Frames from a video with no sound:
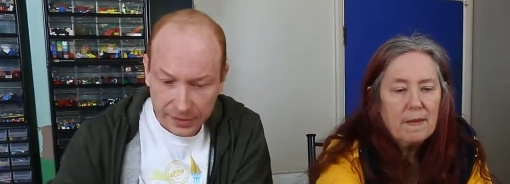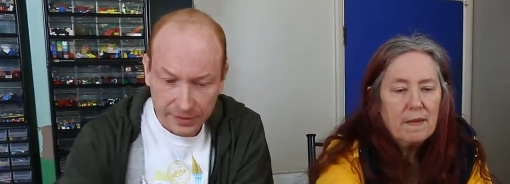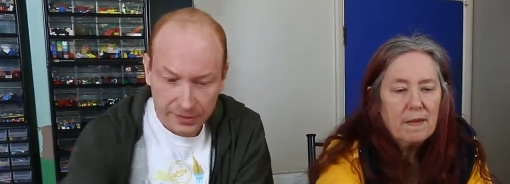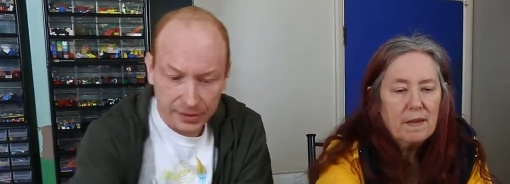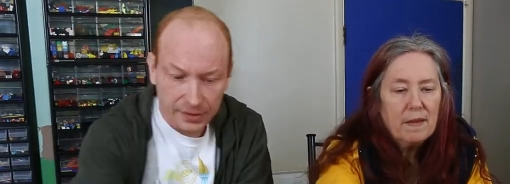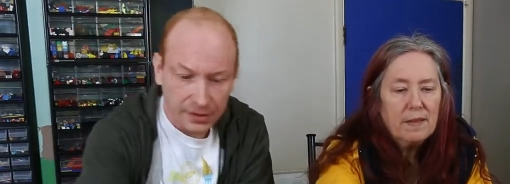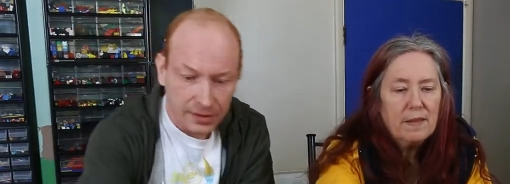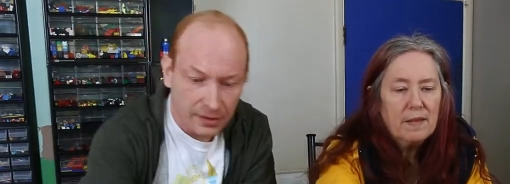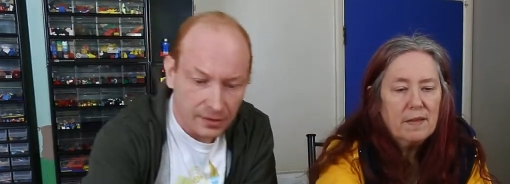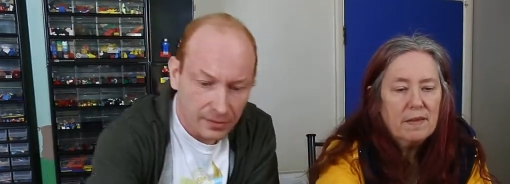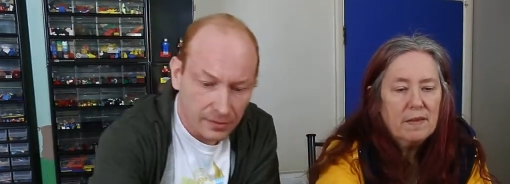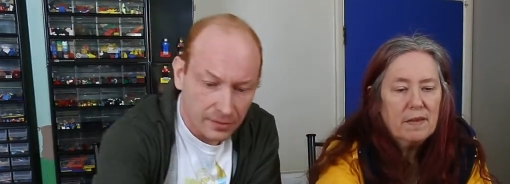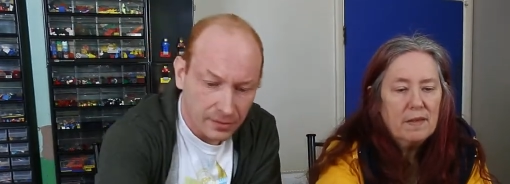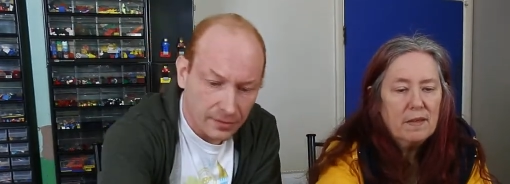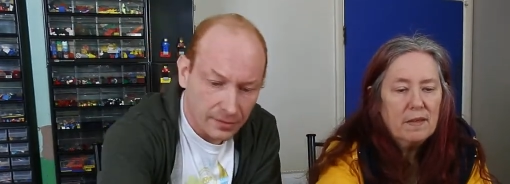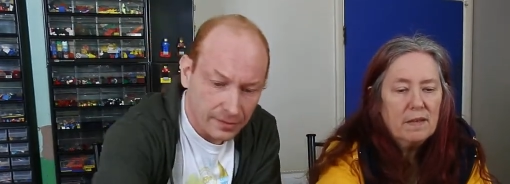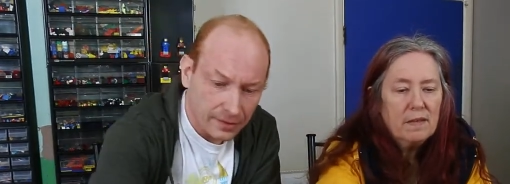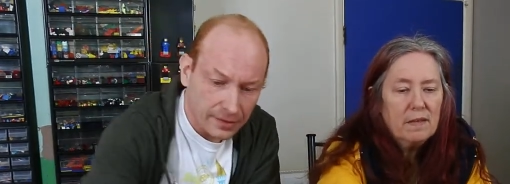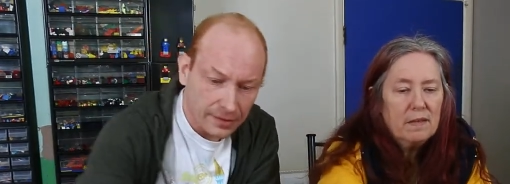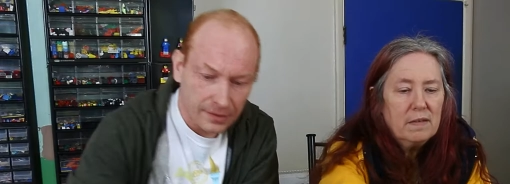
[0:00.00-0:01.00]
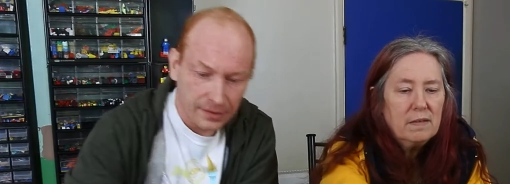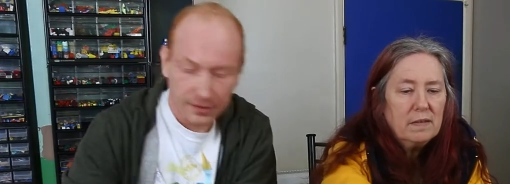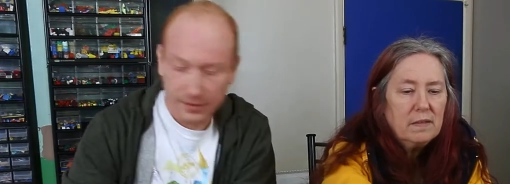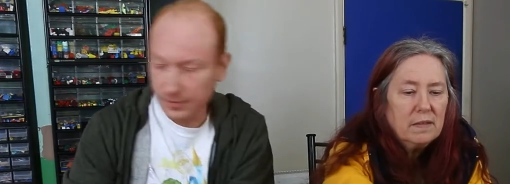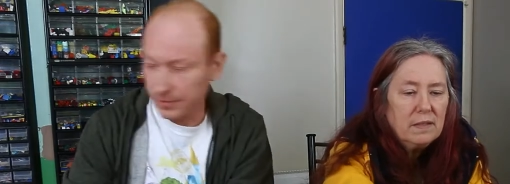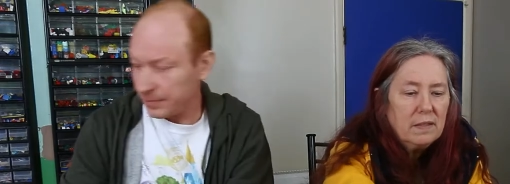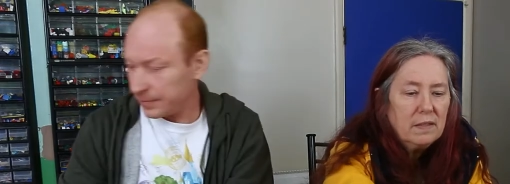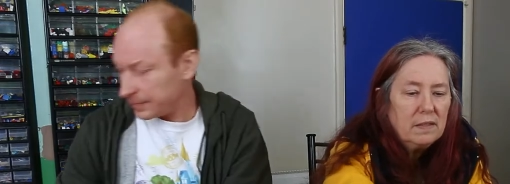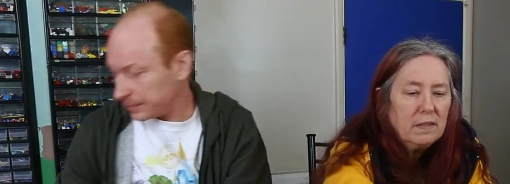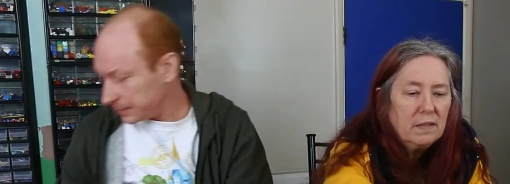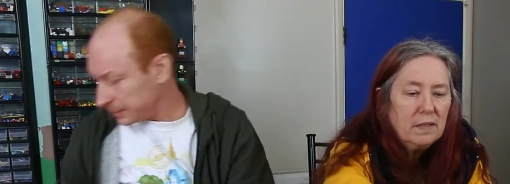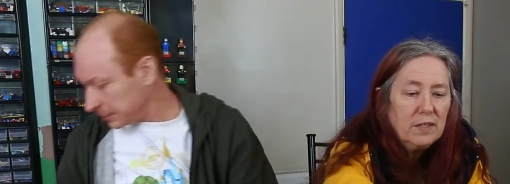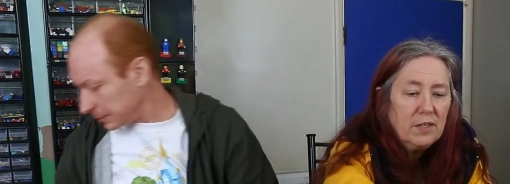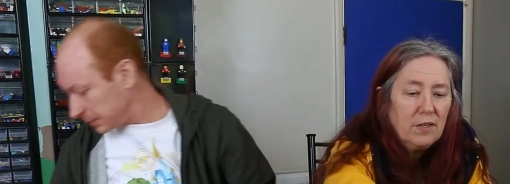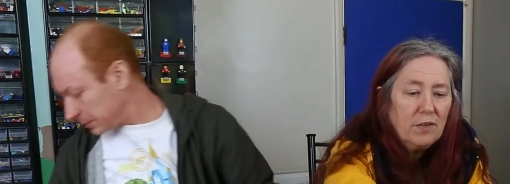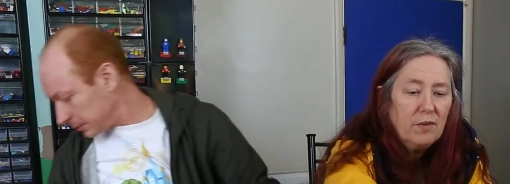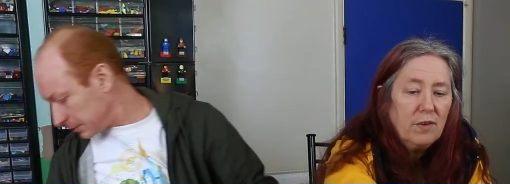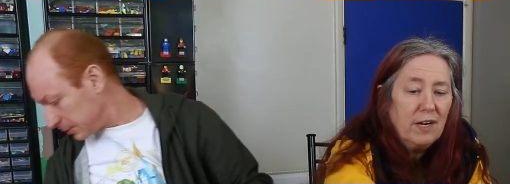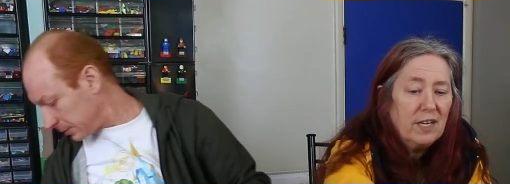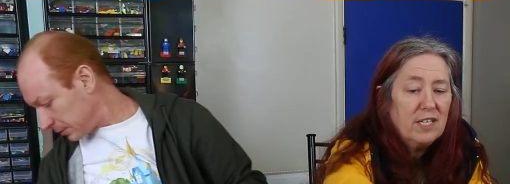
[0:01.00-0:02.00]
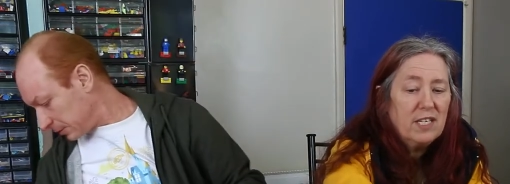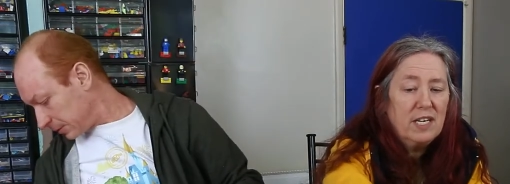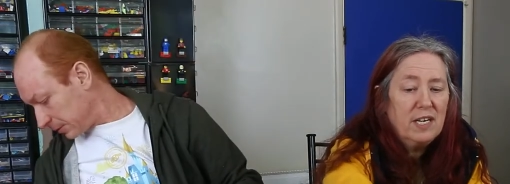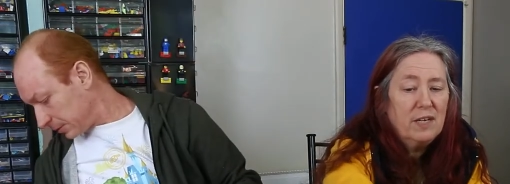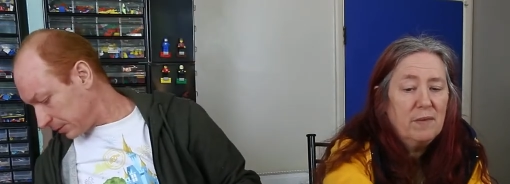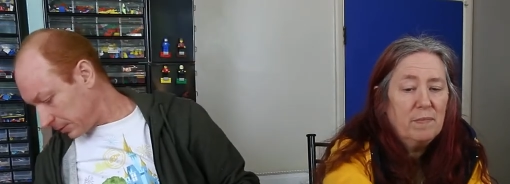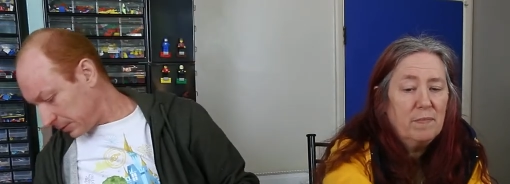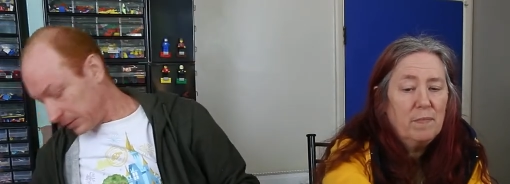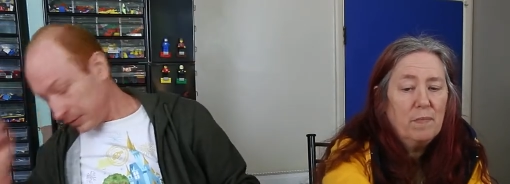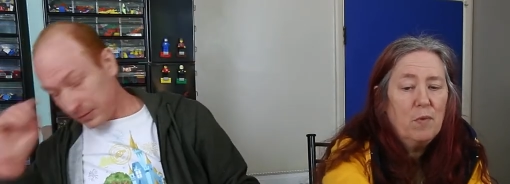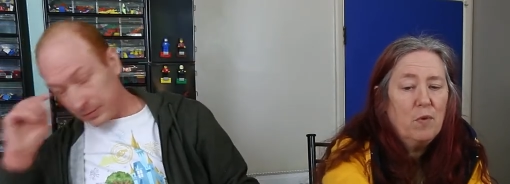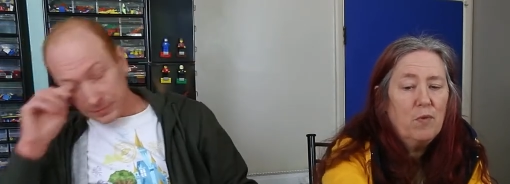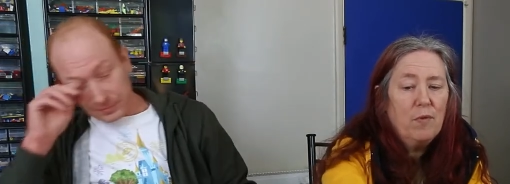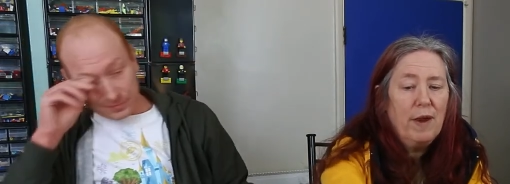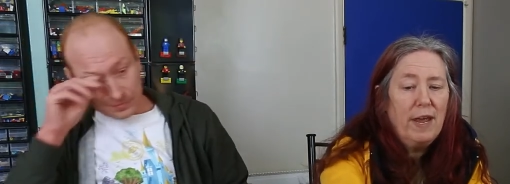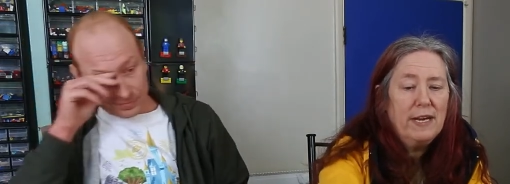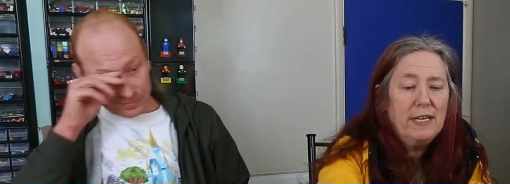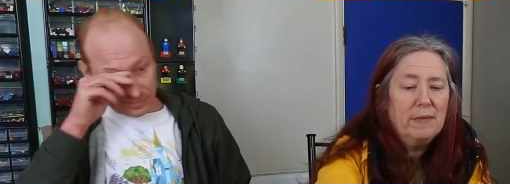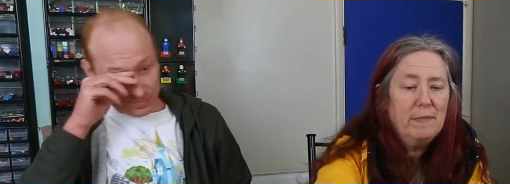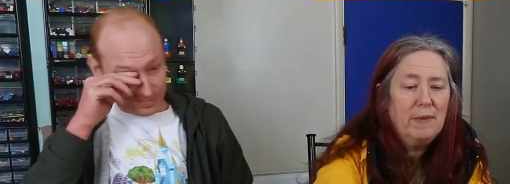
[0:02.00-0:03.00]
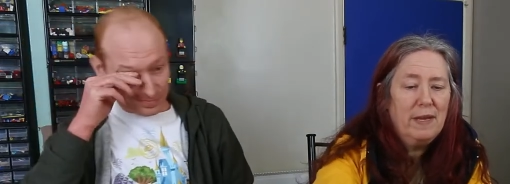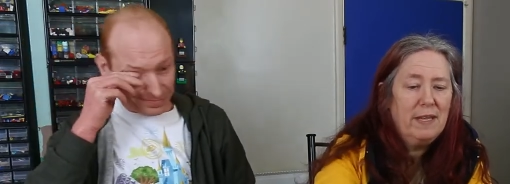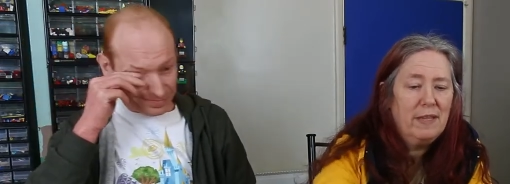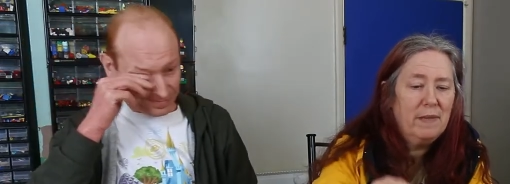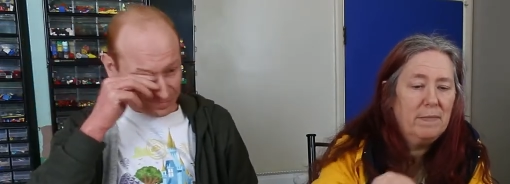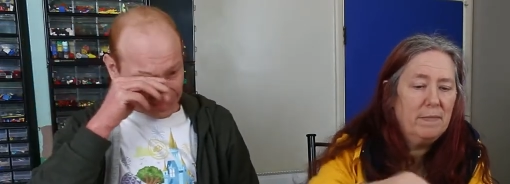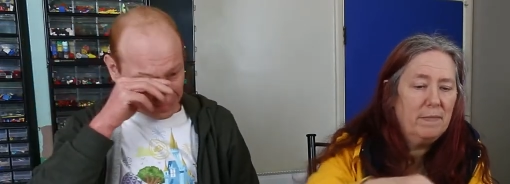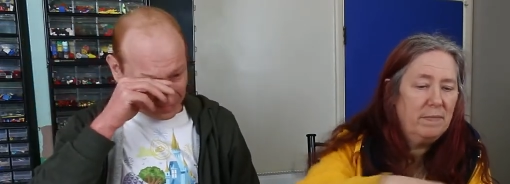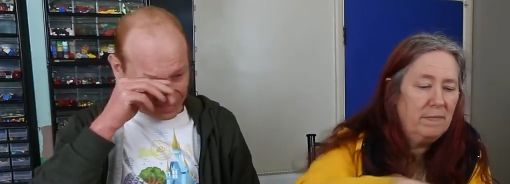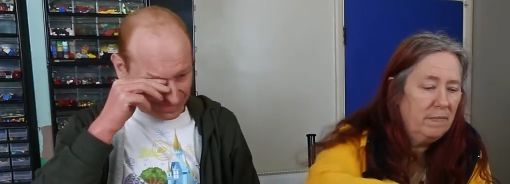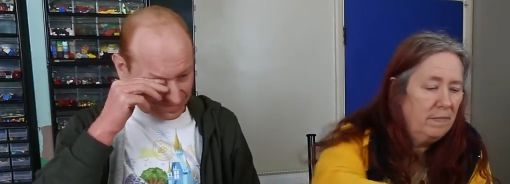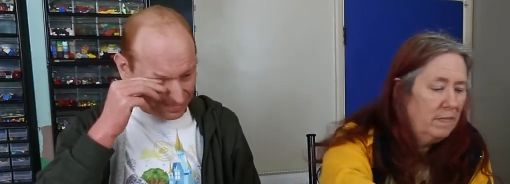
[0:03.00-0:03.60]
Speaker 1: Okay. Uh, you're actually more ahead of me than